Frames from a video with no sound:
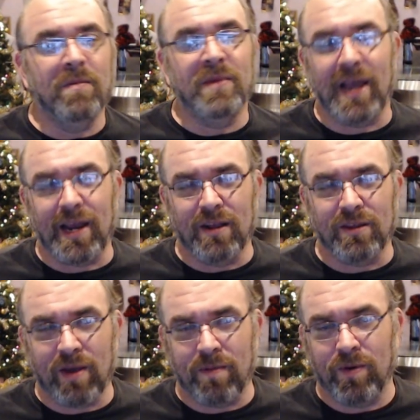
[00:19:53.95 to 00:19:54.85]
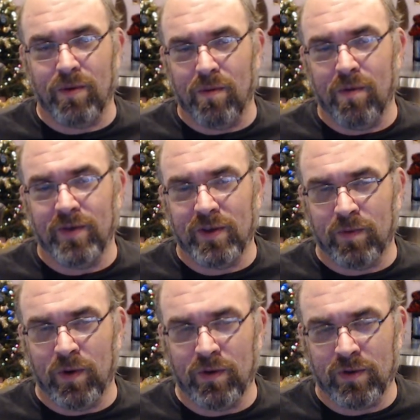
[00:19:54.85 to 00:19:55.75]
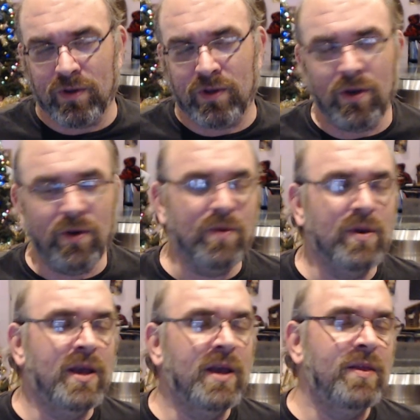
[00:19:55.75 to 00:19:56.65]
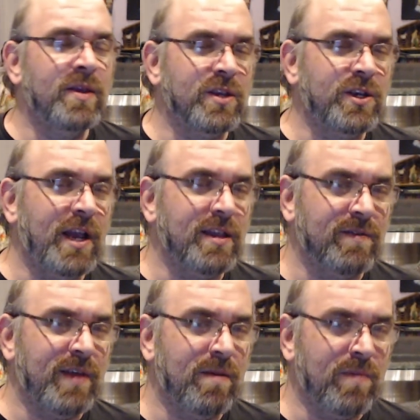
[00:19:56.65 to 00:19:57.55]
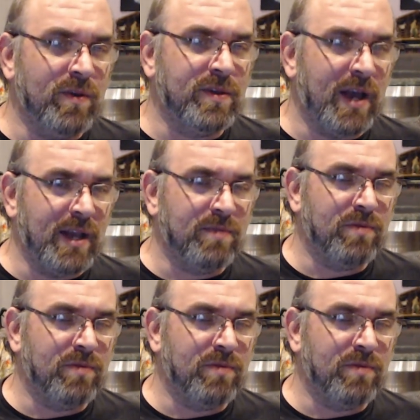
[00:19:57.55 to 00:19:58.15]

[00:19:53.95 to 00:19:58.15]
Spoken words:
But that can also happen when removing sprues. So there's a chance of that on both sides.